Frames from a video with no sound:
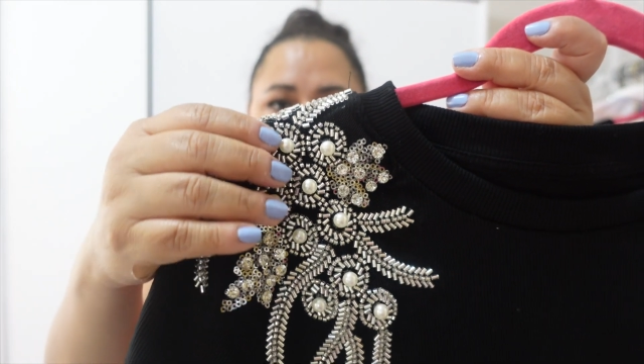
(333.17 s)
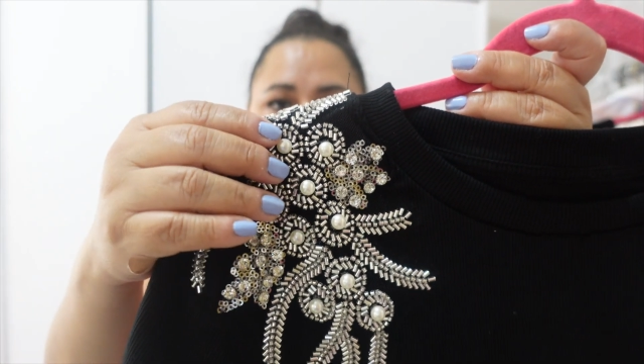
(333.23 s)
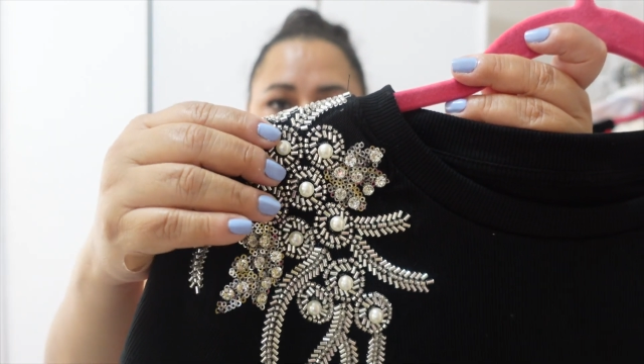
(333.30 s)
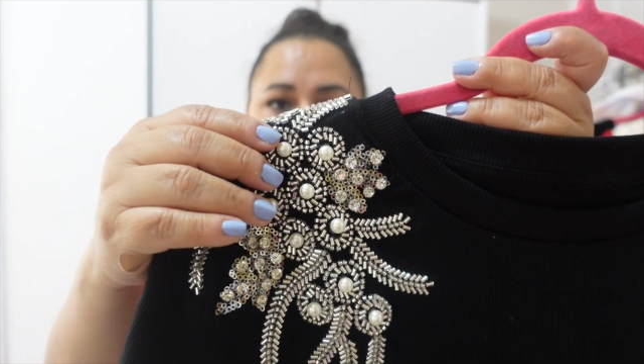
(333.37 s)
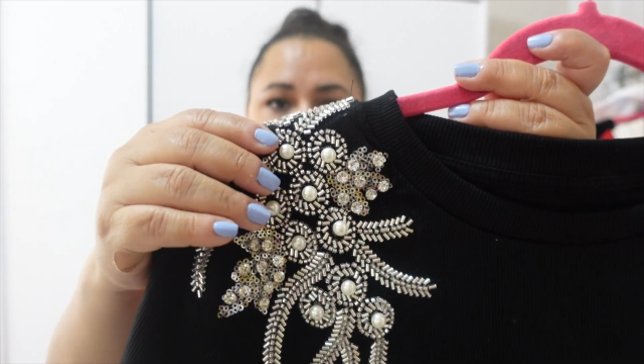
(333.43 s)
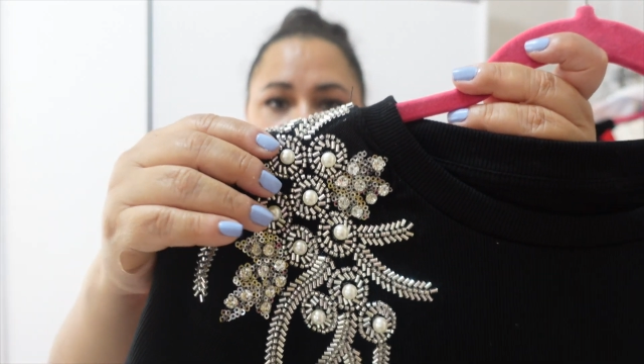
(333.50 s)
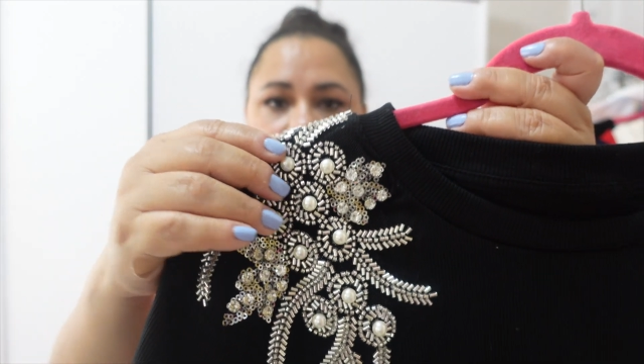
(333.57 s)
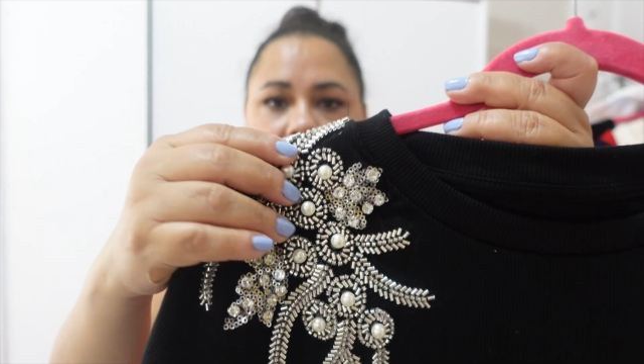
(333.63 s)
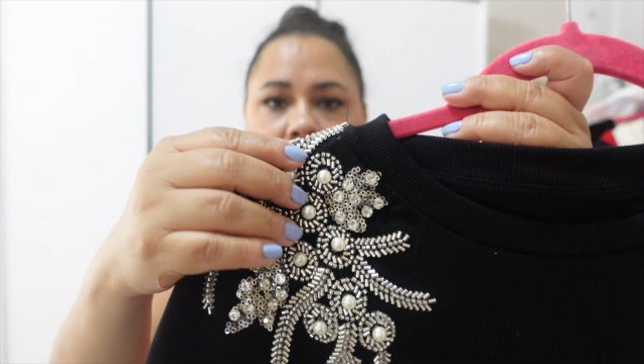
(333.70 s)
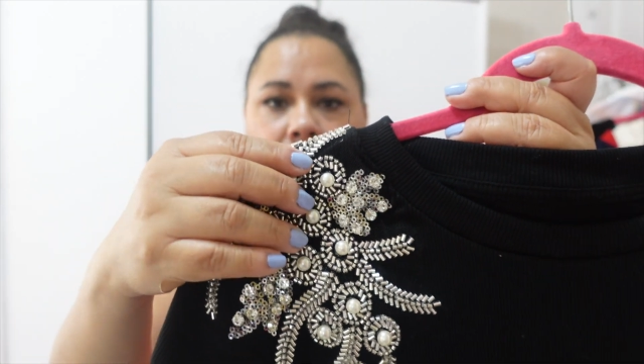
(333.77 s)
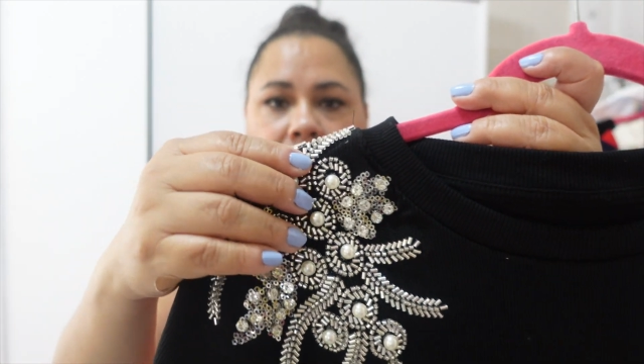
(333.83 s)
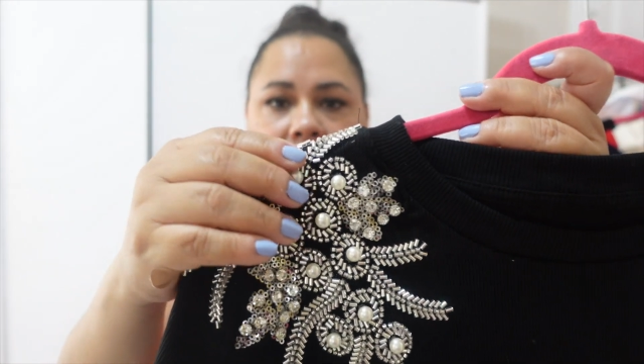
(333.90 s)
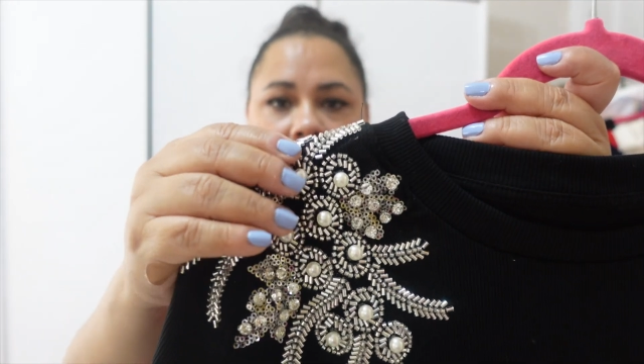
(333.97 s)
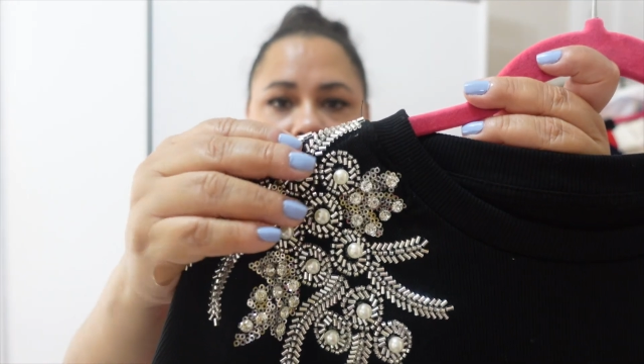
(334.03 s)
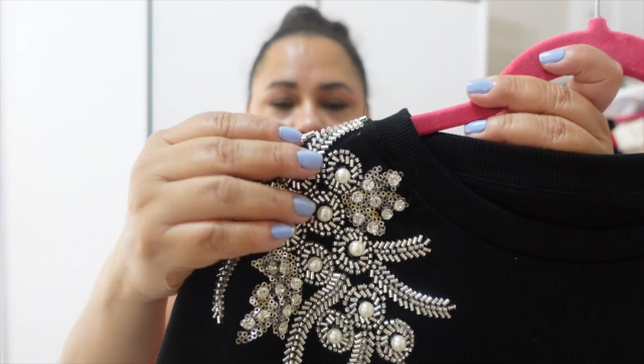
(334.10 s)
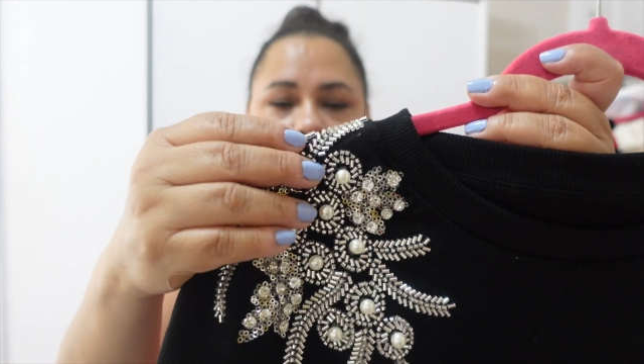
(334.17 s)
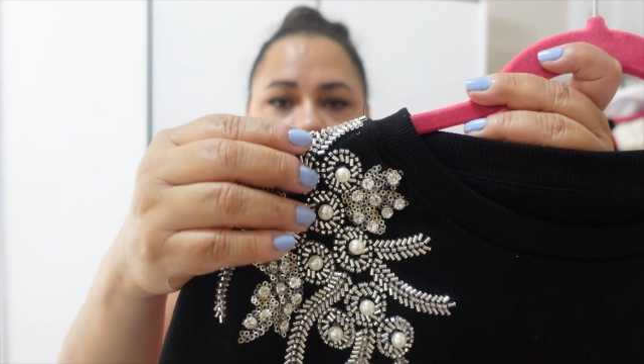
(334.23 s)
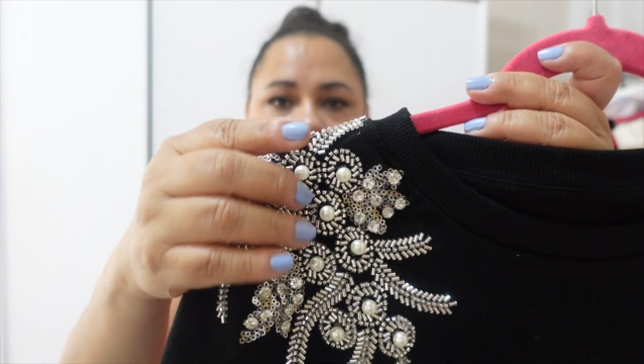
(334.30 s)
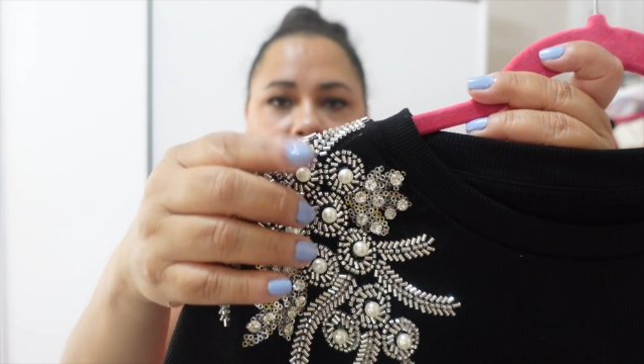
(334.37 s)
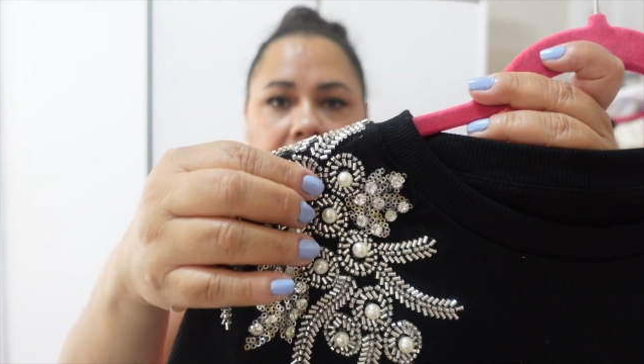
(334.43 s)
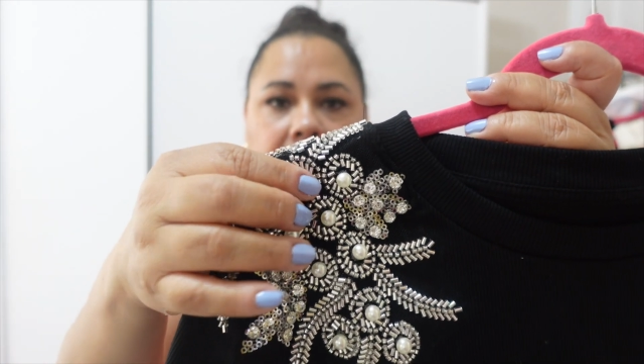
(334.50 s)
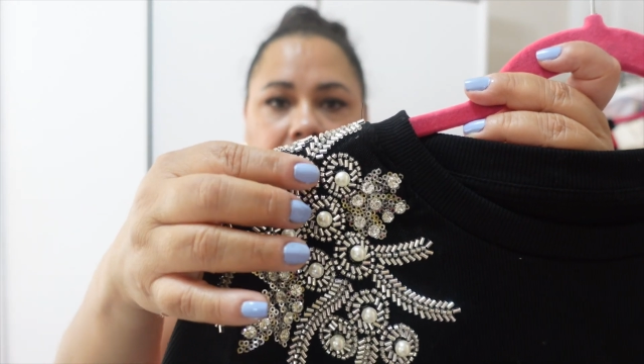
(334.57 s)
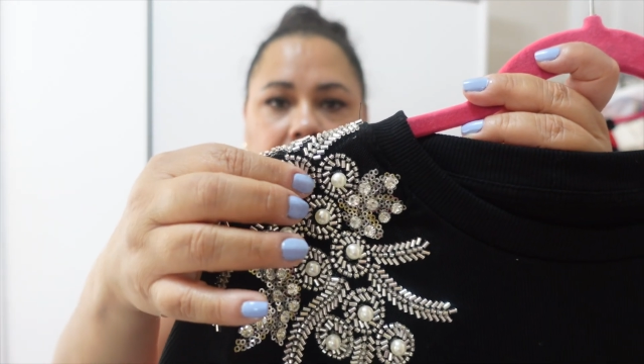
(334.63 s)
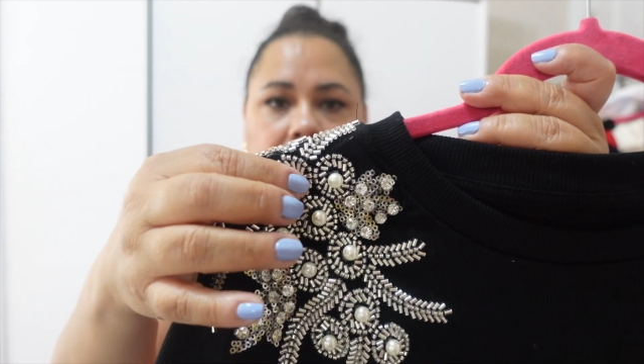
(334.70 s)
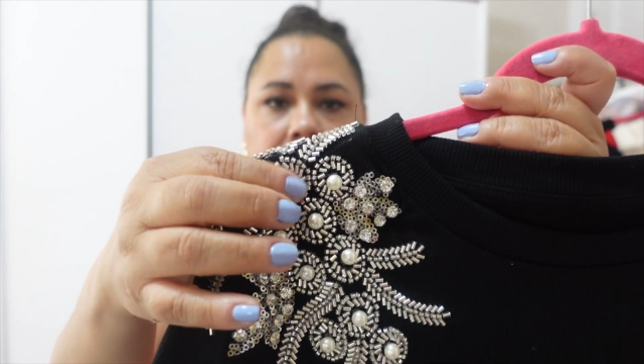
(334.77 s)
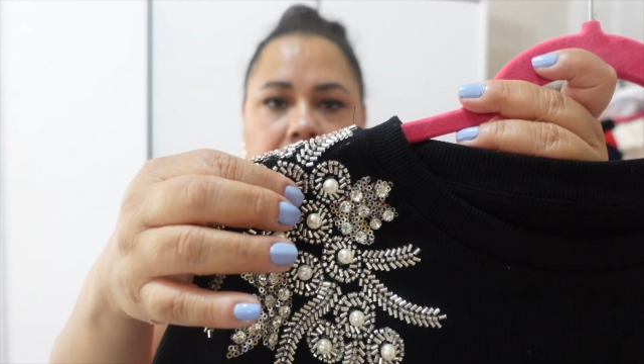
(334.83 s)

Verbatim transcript: It's silver with a